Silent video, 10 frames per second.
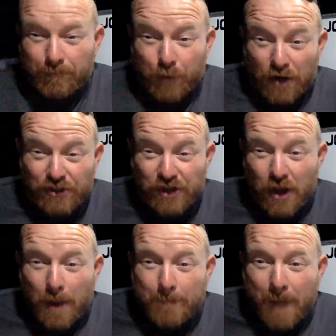brush
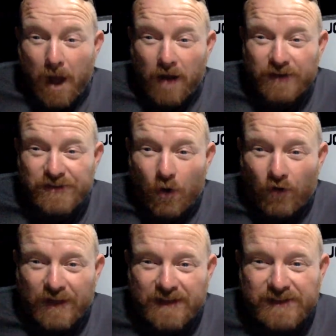marks
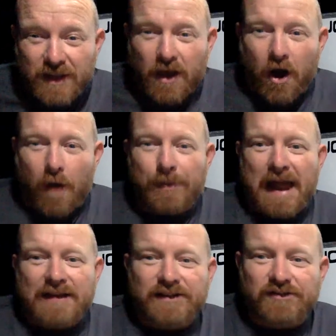on it. I
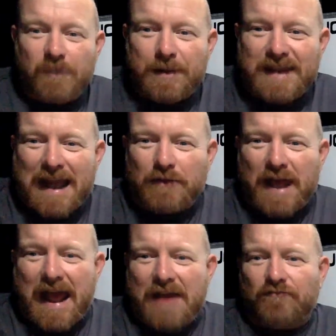plan to strip it down
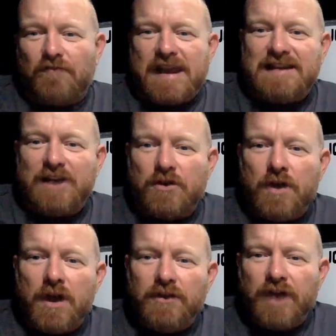and redo
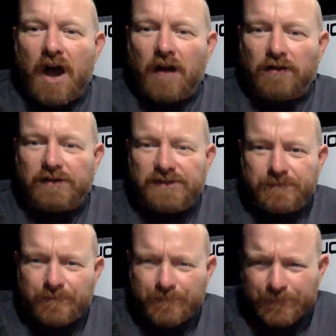the hulls.
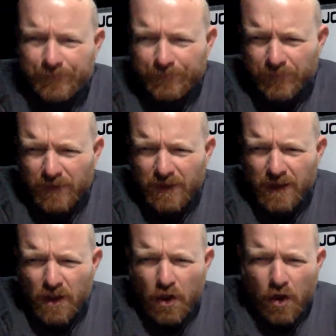
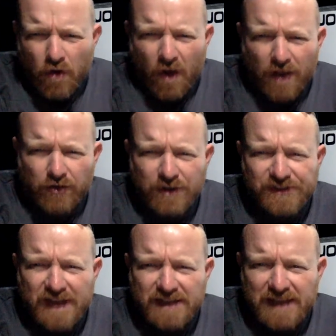All right. Chris
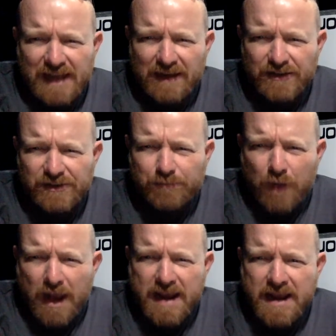says, Leland,
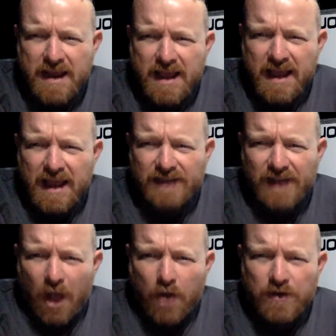spray is
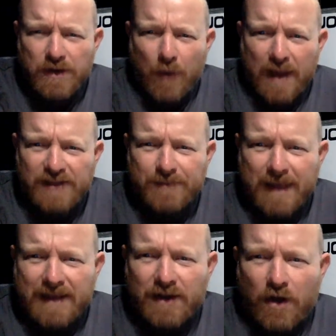the only way to
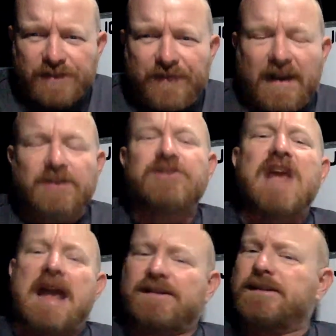make a nice finish.
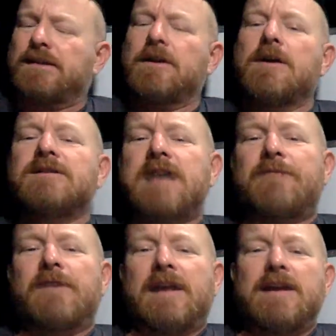Yes,
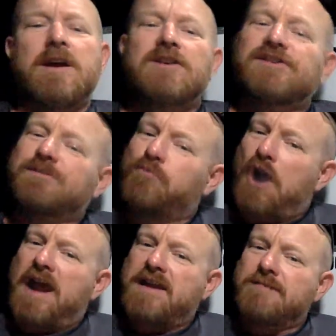definitely
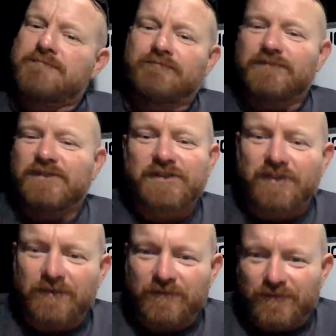spray.
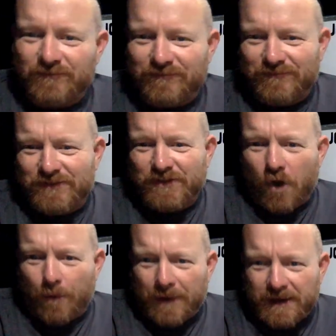It's
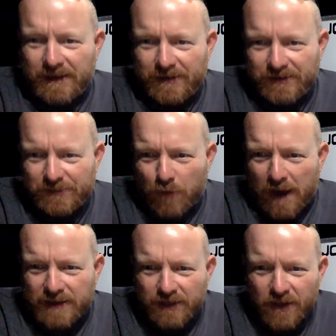got to be
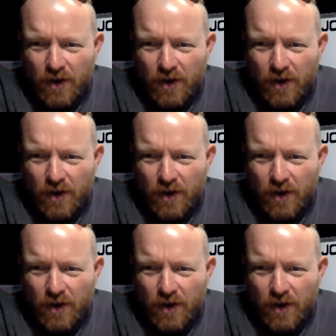sprayed.